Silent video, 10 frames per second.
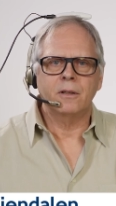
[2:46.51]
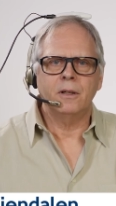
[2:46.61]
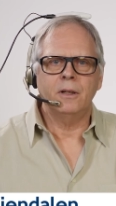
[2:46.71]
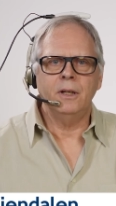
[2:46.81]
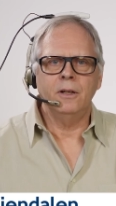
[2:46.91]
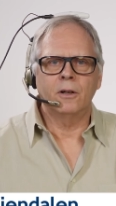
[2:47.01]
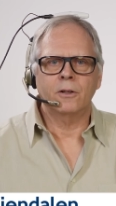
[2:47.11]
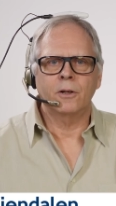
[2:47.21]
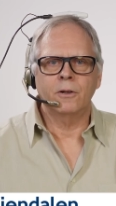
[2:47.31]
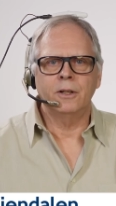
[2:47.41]
that need an
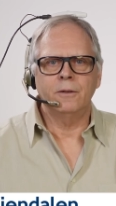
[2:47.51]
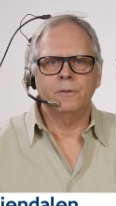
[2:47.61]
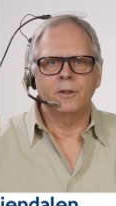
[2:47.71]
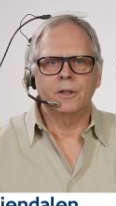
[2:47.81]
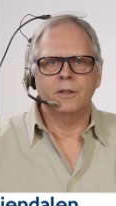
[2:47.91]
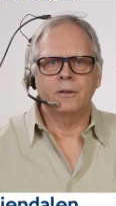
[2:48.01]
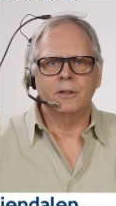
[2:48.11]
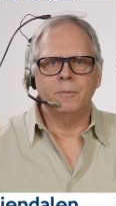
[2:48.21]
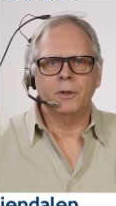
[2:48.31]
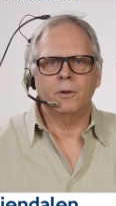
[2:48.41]
alternative to the
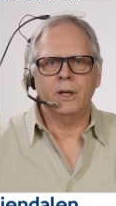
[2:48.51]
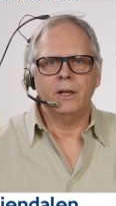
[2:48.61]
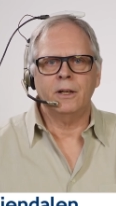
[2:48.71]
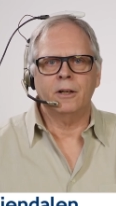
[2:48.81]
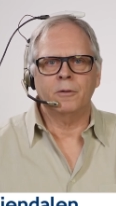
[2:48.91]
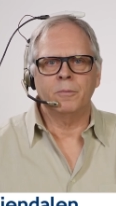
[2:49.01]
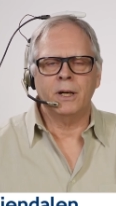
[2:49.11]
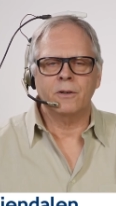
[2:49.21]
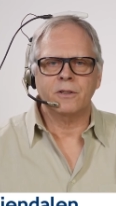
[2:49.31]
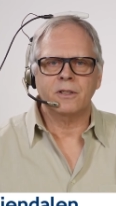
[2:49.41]
typical handheld
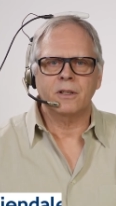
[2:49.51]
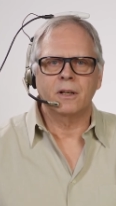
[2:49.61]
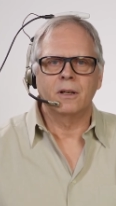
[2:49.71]
mouse.